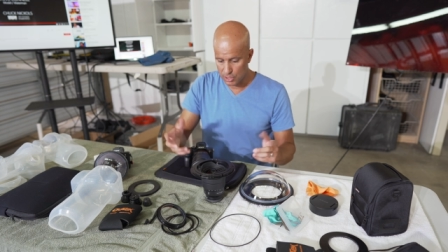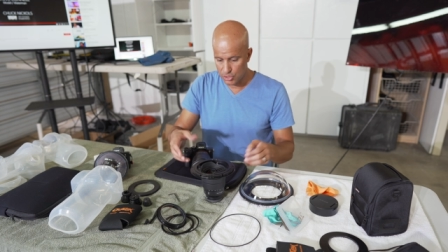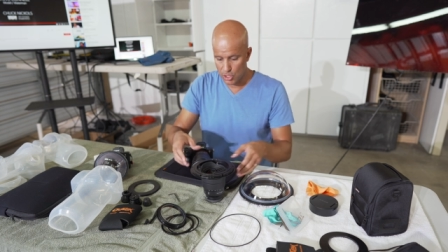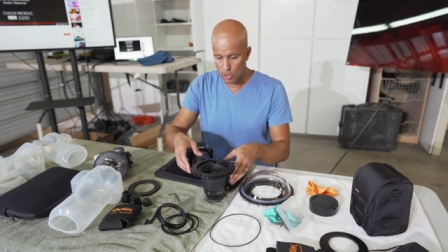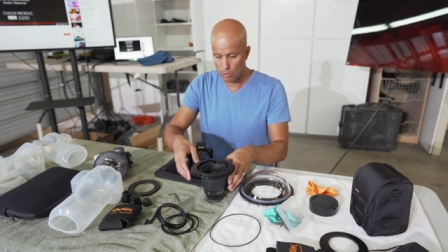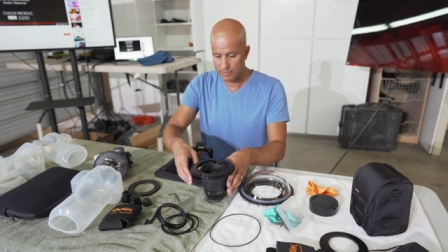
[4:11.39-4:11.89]

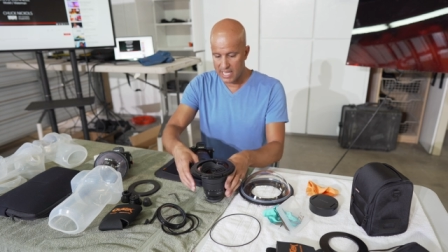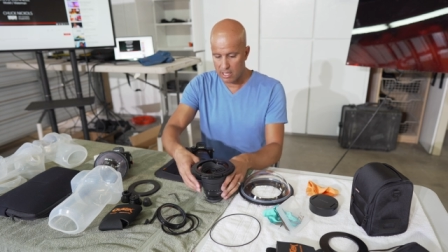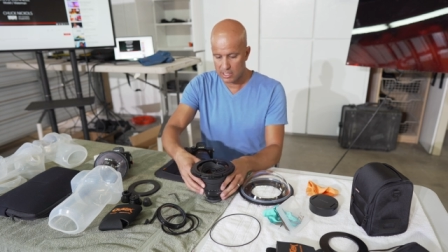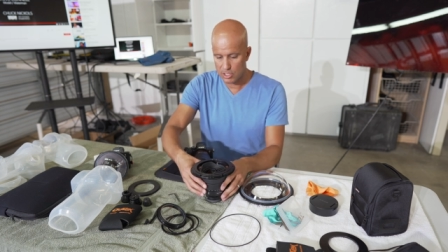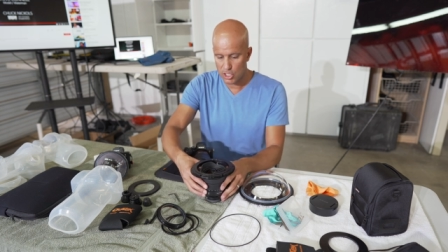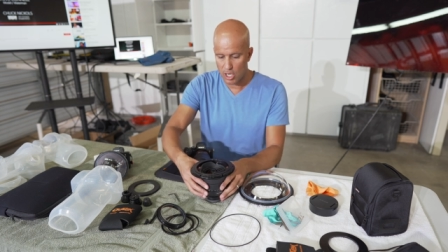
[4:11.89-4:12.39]
So
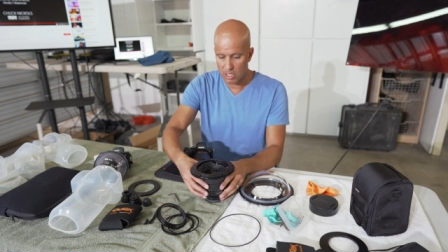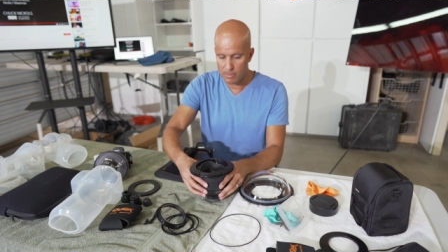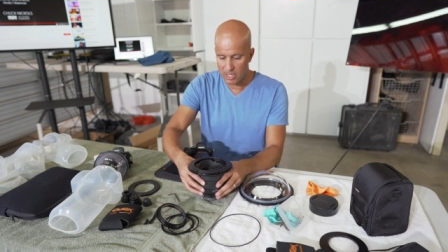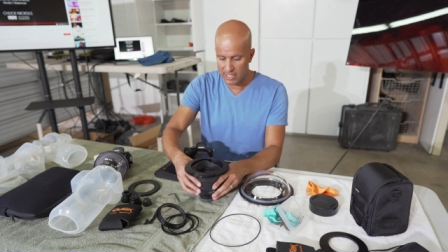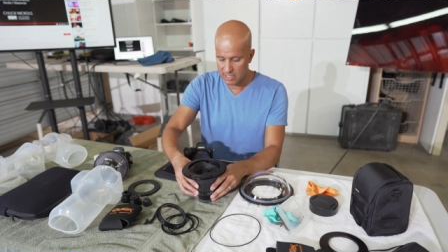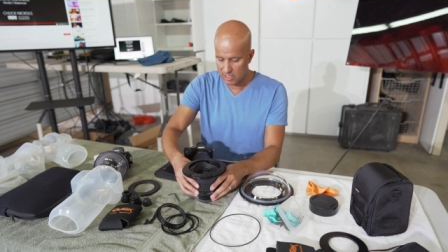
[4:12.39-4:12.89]
now let's talk
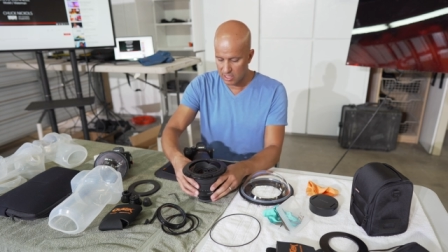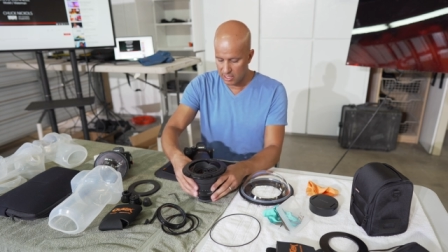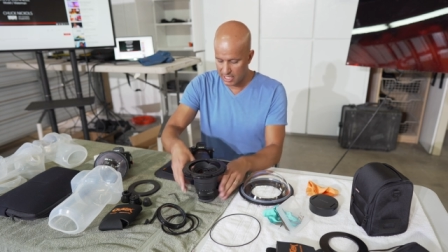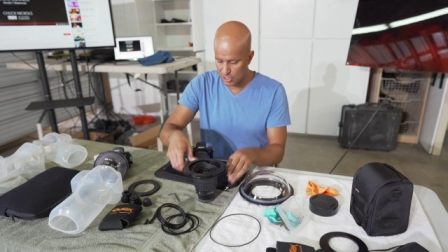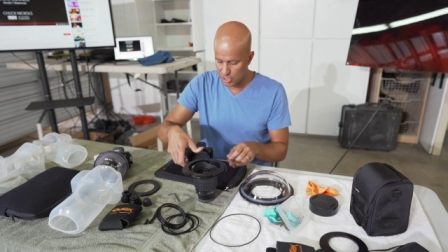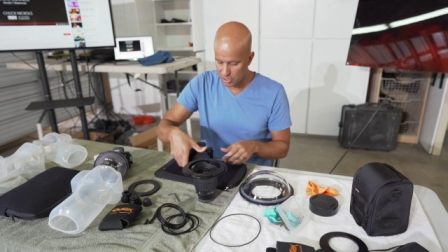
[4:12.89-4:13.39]
about
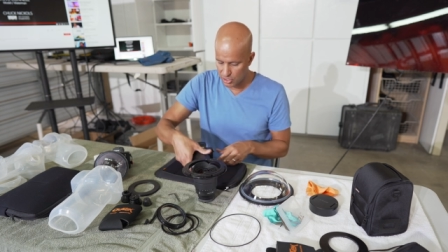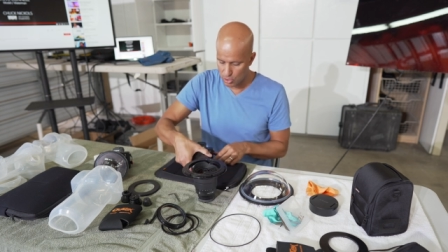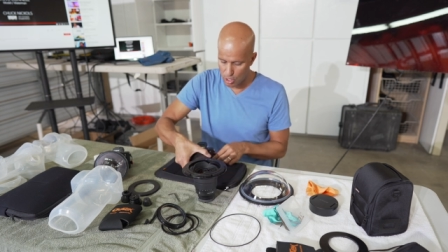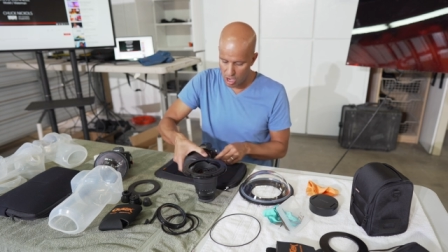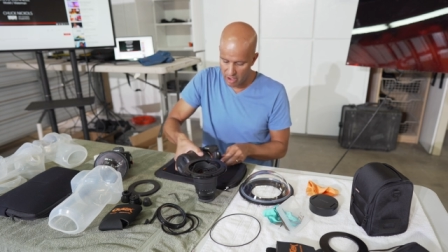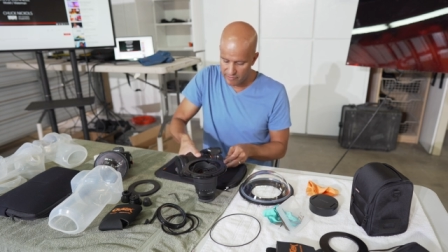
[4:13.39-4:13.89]
installation.
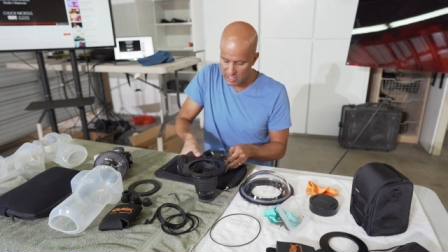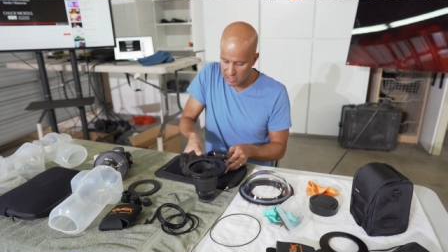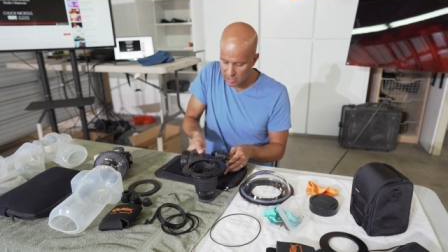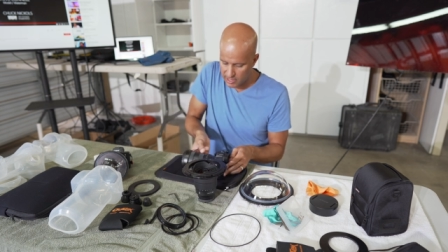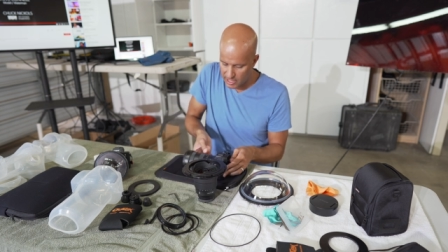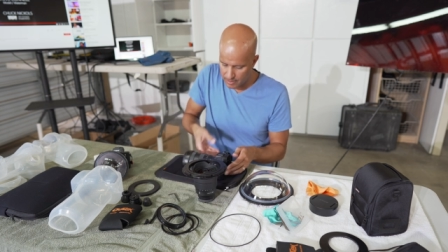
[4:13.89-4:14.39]
So
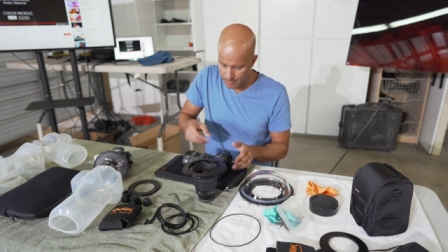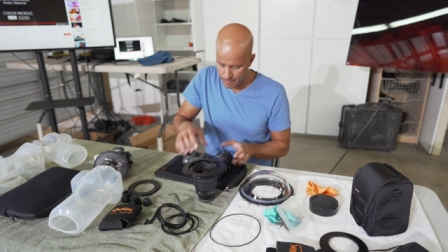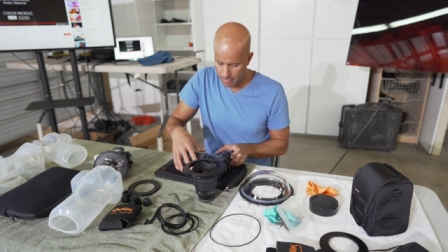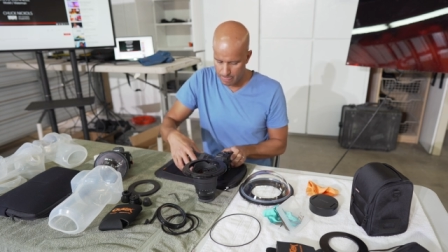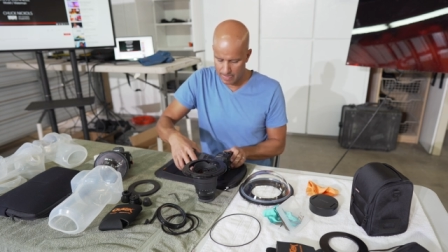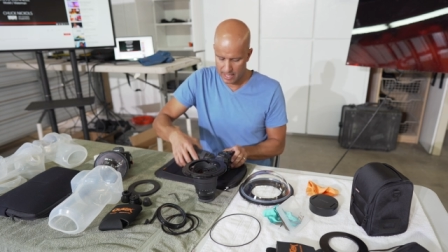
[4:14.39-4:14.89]
obviously
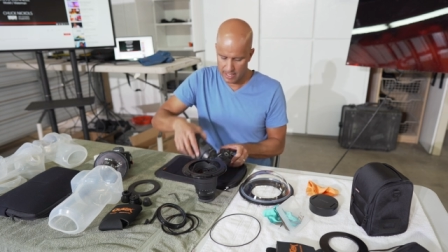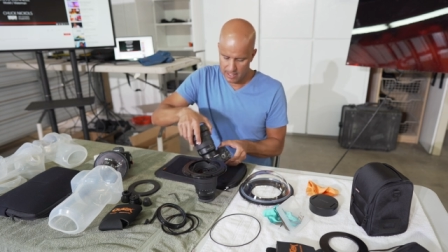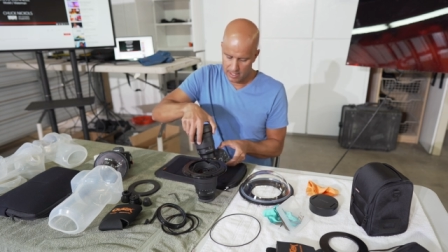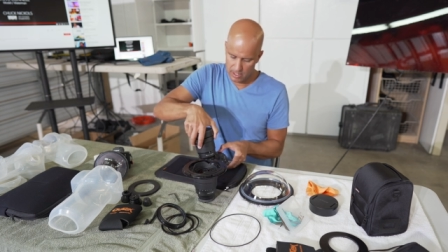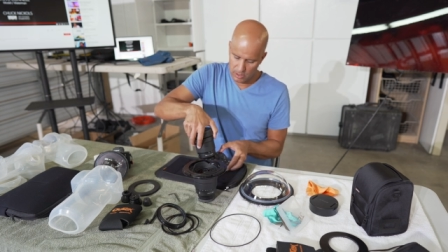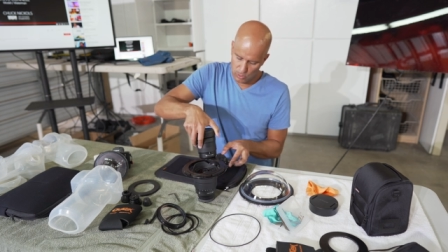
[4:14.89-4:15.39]

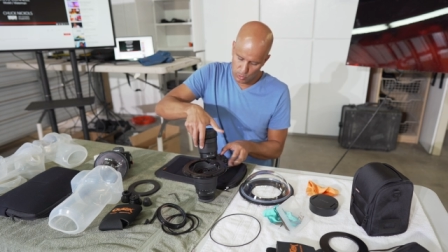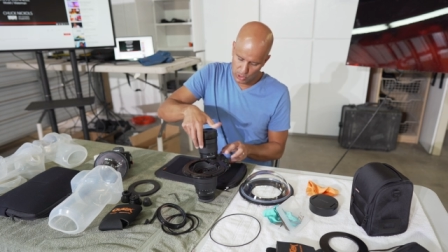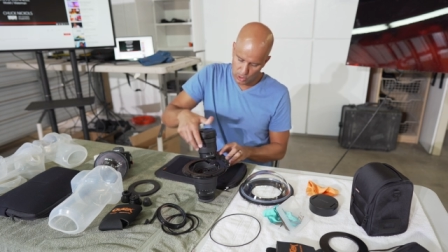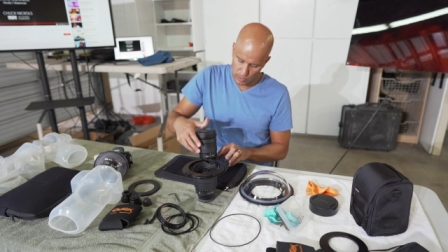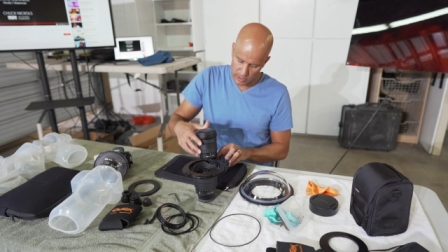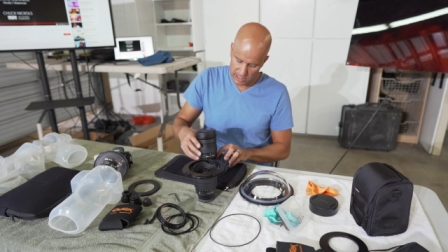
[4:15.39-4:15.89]

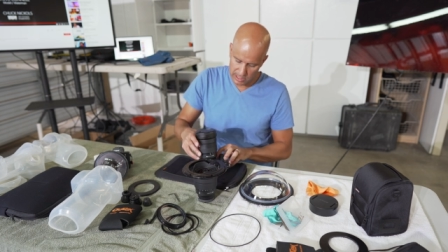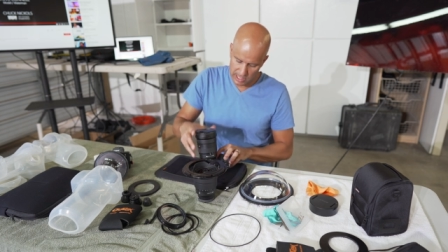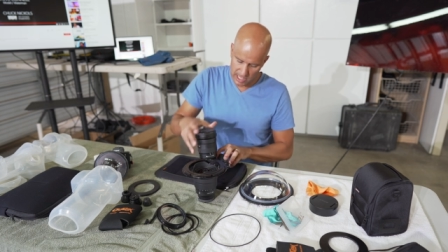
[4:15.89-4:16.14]
we're going to